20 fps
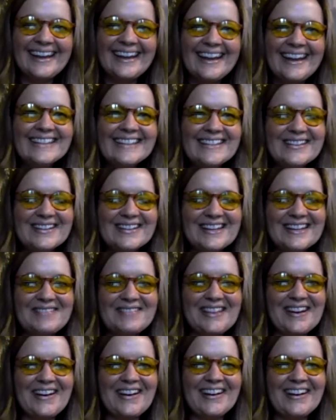so it can
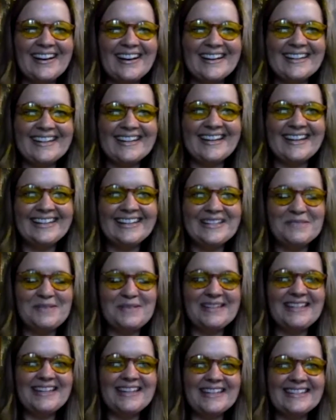be hard to
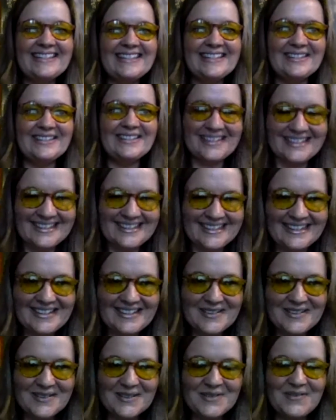be taken seriously in
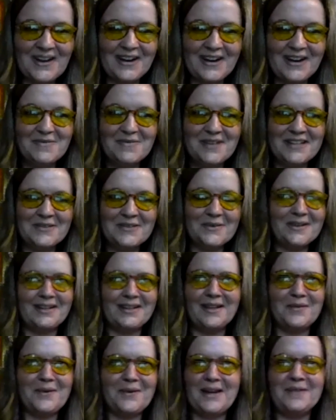those environments when you're
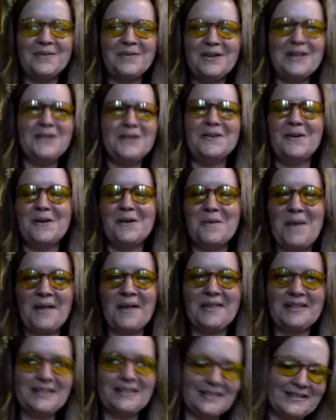like, wait, what do you know about
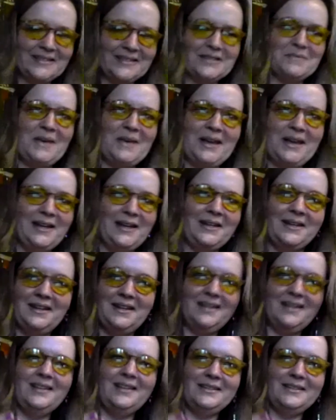this? This is my
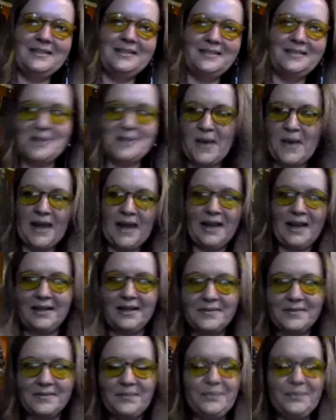domain.